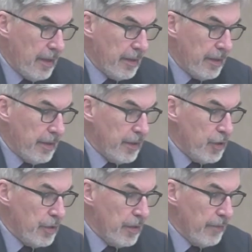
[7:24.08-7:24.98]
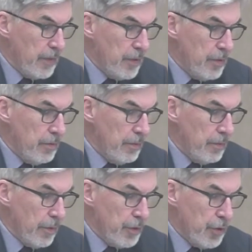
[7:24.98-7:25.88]
The addition of a new
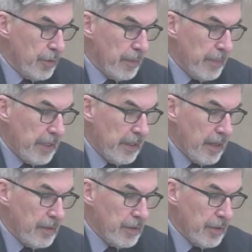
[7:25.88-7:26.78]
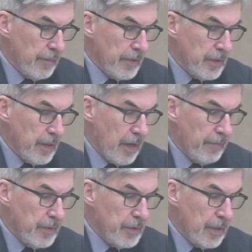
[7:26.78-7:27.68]
North Shore Beeline service
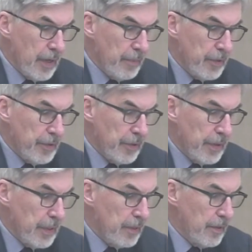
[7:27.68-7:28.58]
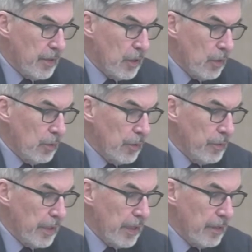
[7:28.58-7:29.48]
offers the opportunity to
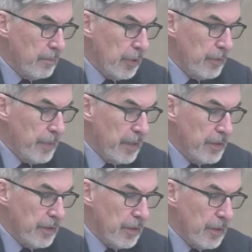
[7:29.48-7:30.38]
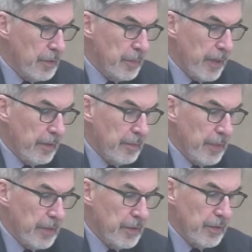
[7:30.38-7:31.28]
co-locate Blue Bus and Coast Mountain
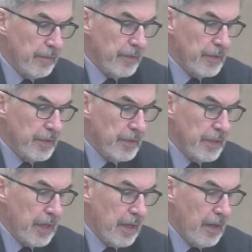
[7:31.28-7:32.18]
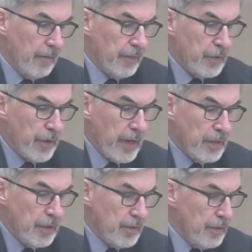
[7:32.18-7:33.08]
Bus services for
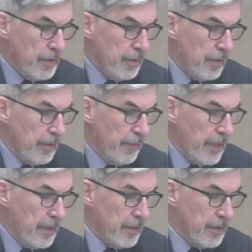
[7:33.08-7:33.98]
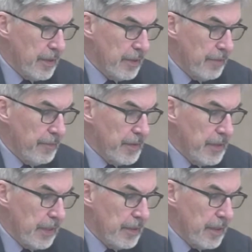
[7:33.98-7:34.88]
transit user convenience and to
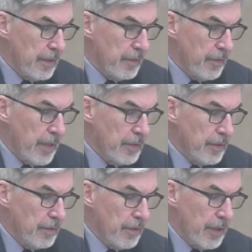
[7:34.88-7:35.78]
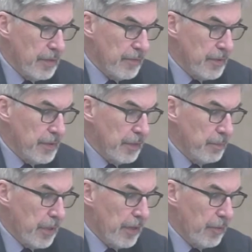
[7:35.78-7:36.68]
facilitate transit transfers at
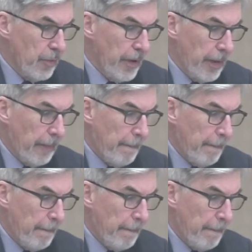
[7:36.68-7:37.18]
Park Royal.